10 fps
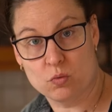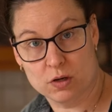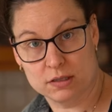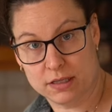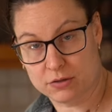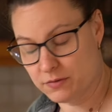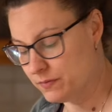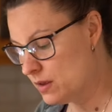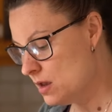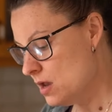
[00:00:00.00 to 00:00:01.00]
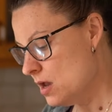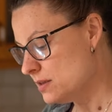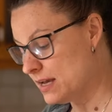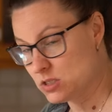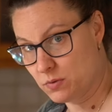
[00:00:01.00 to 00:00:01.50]
1 liter.
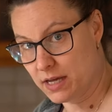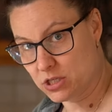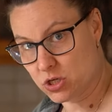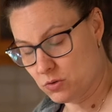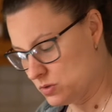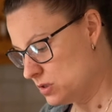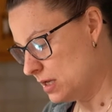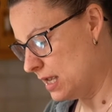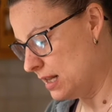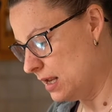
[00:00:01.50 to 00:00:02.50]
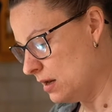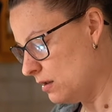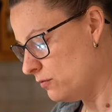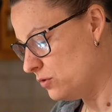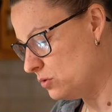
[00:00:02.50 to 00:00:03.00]
That's what I chose. And then
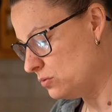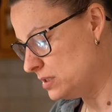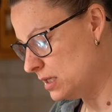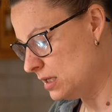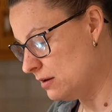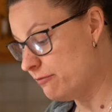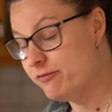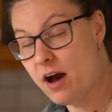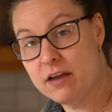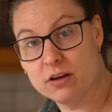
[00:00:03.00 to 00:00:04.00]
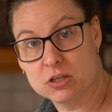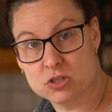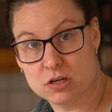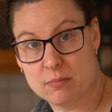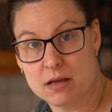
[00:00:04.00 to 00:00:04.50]
if you did
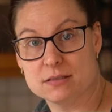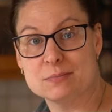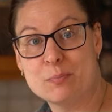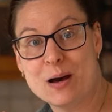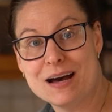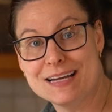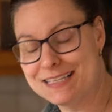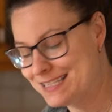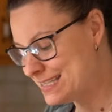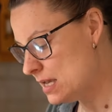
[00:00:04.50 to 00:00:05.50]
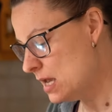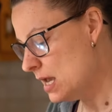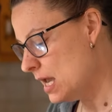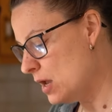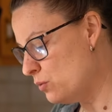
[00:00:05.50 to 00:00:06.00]
500 ml pints,
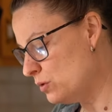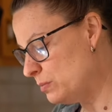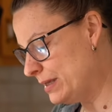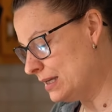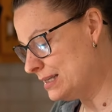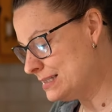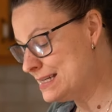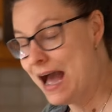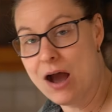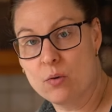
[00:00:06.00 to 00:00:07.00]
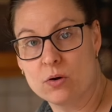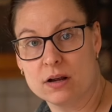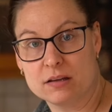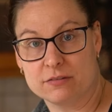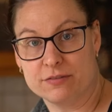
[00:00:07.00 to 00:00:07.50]
it would be 1 hour
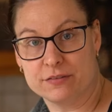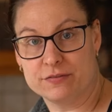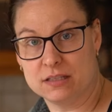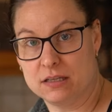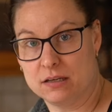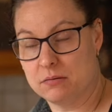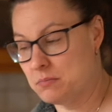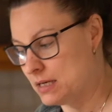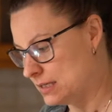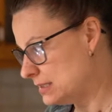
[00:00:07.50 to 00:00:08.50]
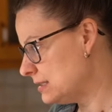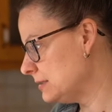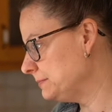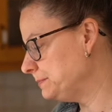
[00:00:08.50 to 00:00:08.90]
and 15 minutes.